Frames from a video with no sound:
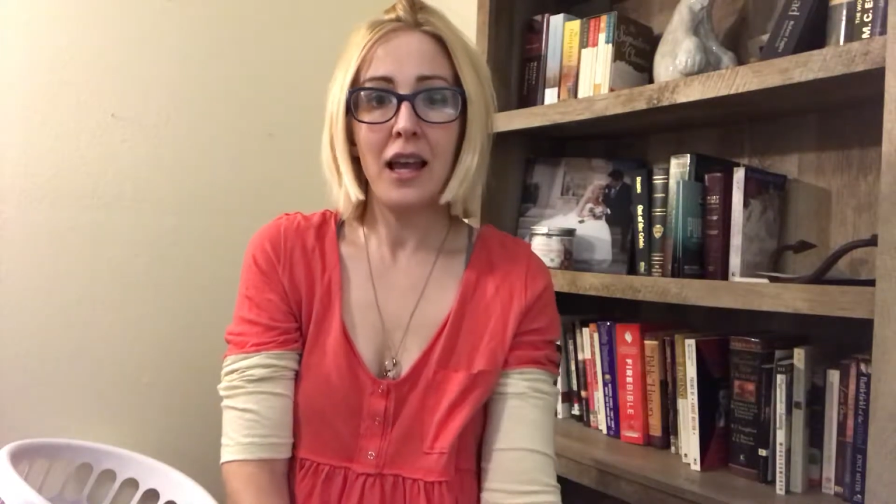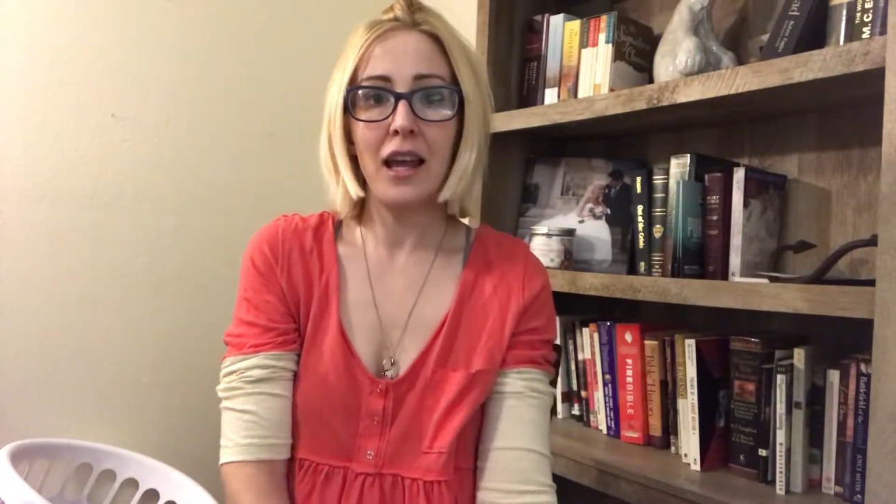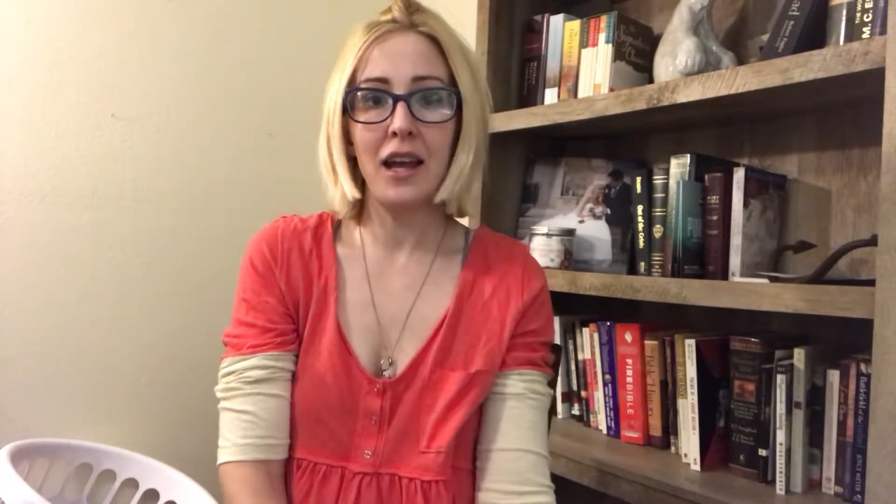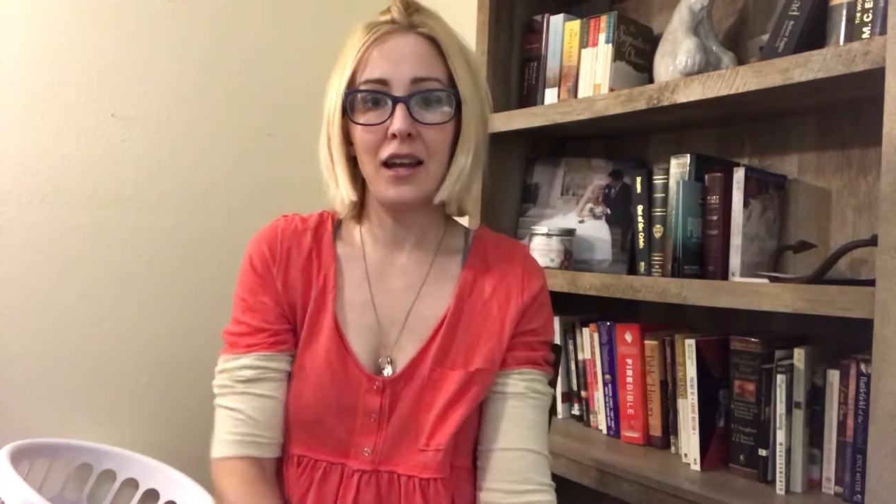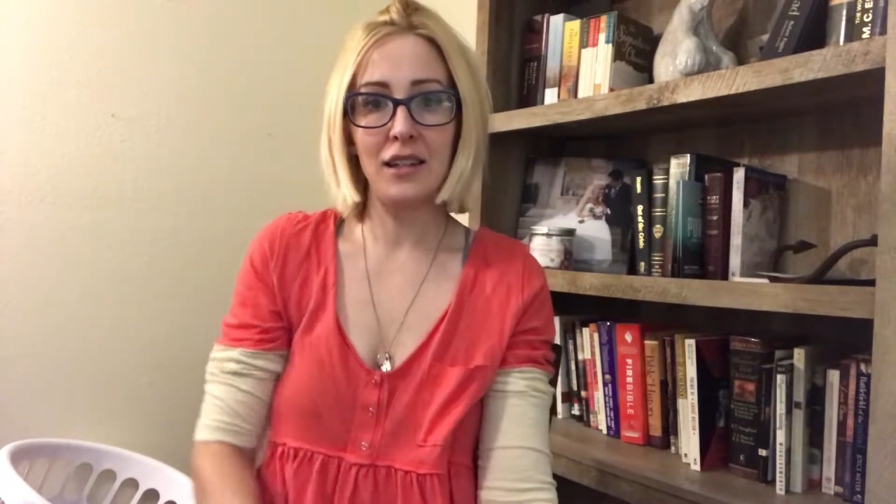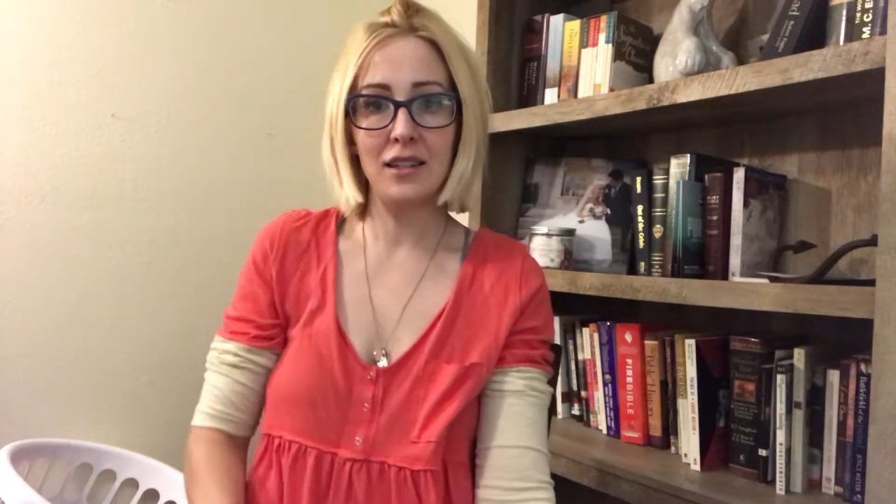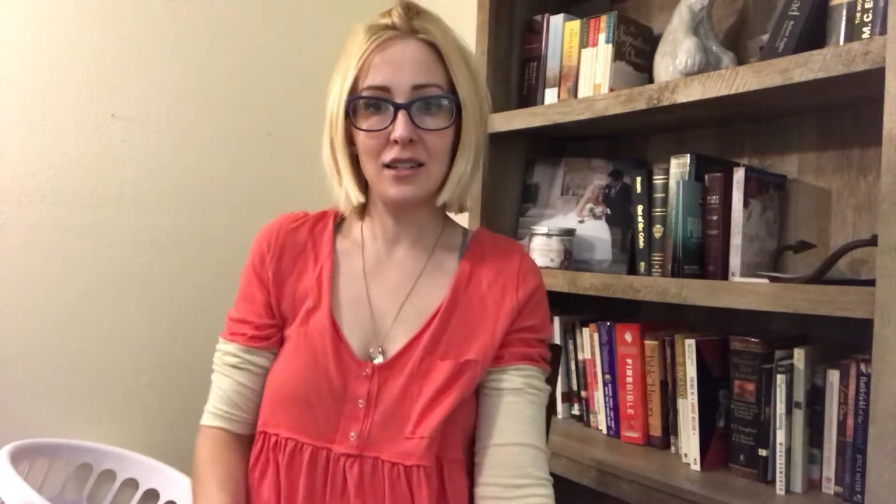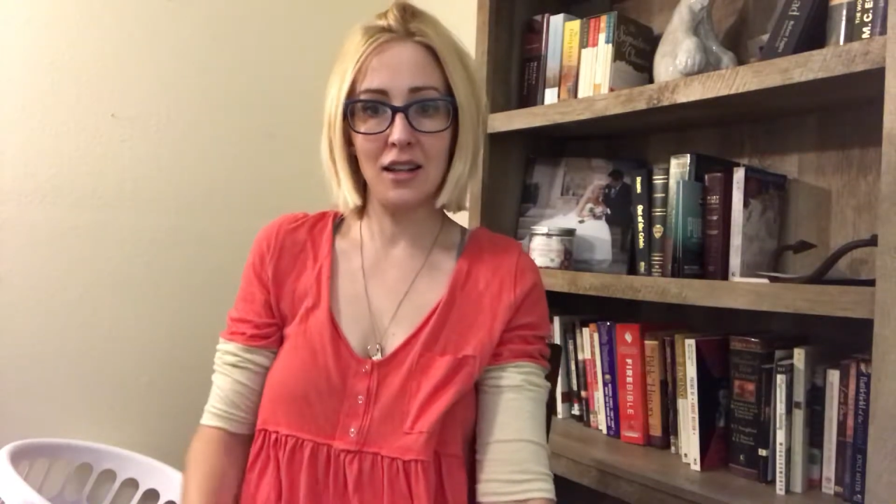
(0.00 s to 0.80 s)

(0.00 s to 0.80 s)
And